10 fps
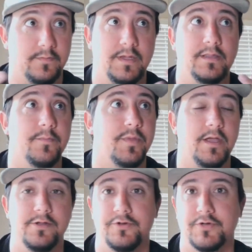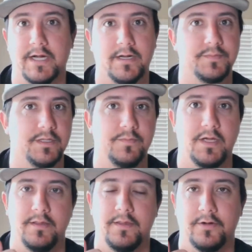in the bed, you drag it up to the
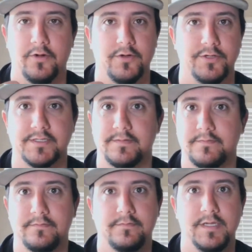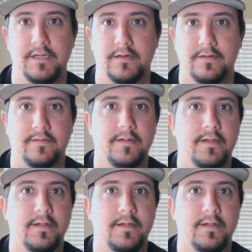bed and they're going to just eat it.